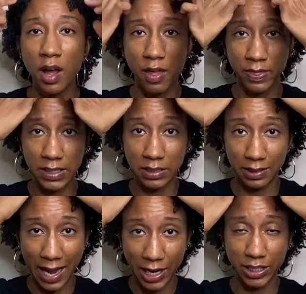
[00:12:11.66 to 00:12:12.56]
this
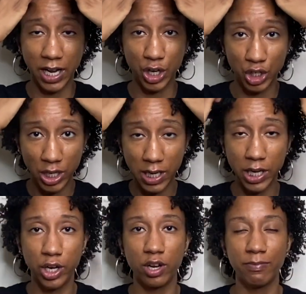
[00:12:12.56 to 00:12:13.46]
last section
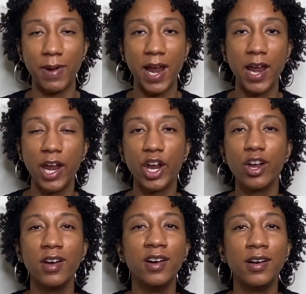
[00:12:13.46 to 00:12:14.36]
here of my hair.
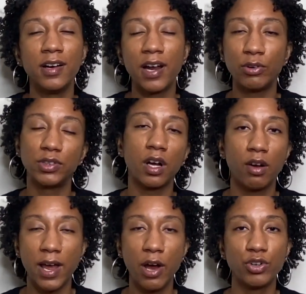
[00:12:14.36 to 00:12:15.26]
And I was like,
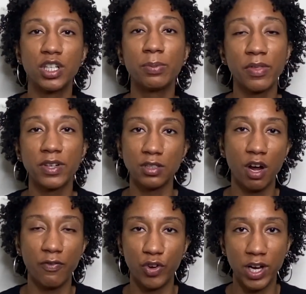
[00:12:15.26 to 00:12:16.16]
okay, I'll just put this
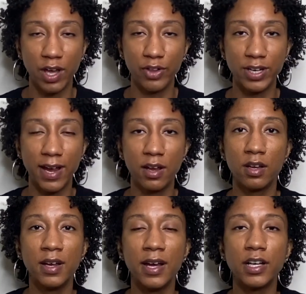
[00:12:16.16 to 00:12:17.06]
off for another day.
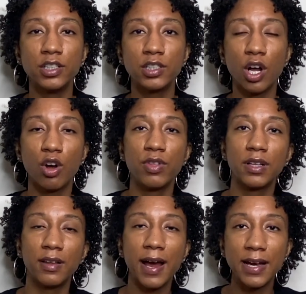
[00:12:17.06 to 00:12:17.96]
And so the
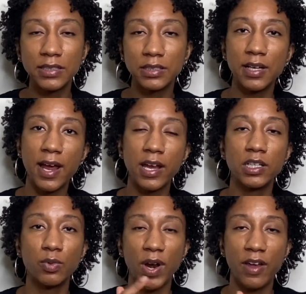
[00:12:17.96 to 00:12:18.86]
last day
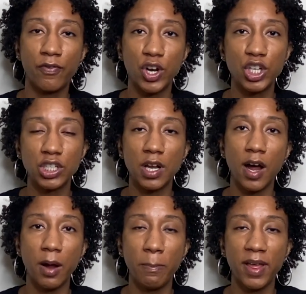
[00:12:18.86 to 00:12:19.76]
is when I finished
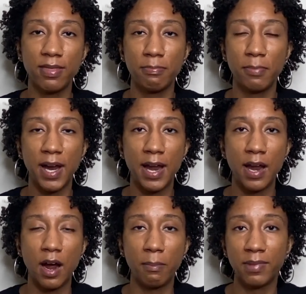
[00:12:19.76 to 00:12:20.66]
up my
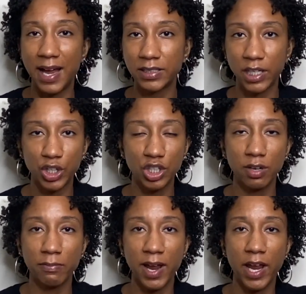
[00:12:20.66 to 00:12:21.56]
last section
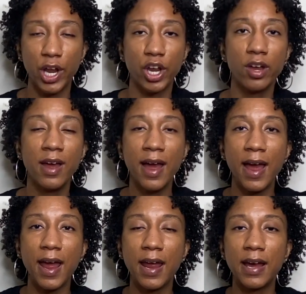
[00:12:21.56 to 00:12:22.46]
of my hair,
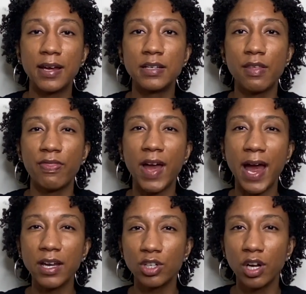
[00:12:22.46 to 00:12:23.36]
and
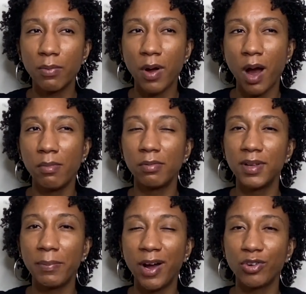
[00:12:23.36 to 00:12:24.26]
that took probably
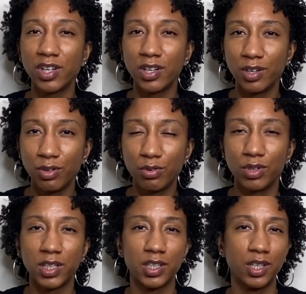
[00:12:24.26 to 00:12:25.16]
about 2
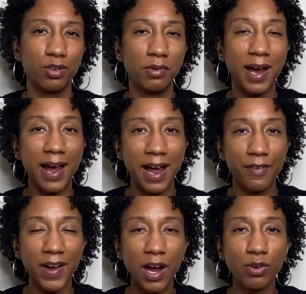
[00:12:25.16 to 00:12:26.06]
to 2.5
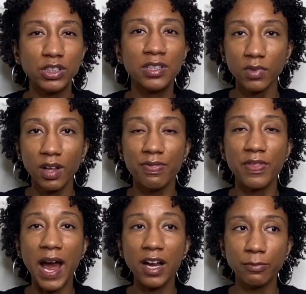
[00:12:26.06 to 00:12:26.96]
hours.
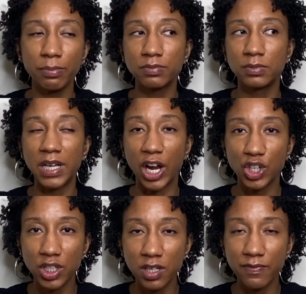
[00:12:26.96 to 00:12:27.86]
That
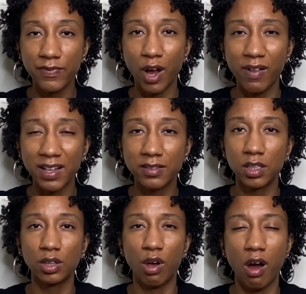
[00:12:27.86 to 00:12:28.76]
section felt like the
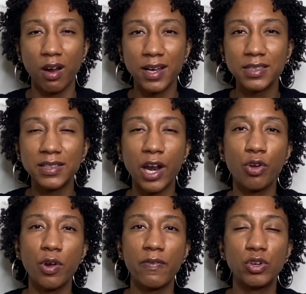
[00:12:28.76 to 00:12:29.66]
longest. I don't
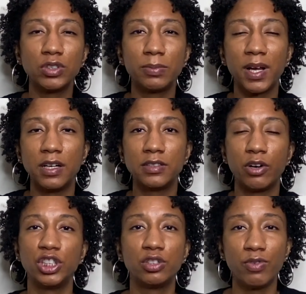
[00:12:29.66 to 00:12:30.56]
know if it was because I
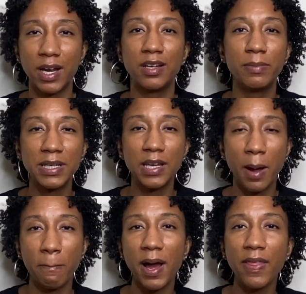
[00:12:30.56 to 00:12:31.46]
was just ready to be
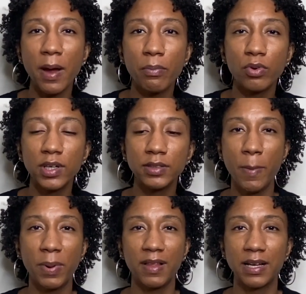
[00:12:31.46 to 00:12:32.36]
done by that
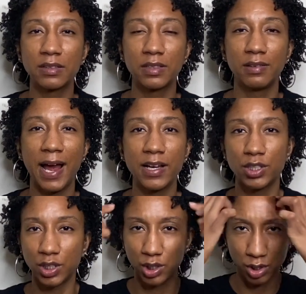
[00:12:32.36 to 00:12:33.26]
point, but like the
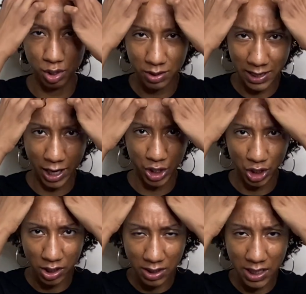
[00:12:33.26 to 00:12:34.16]
last 2
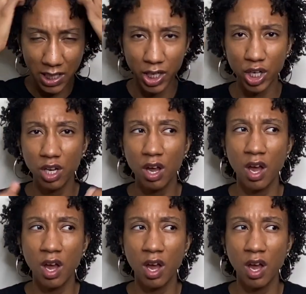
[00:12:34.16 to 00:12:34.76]
sections here,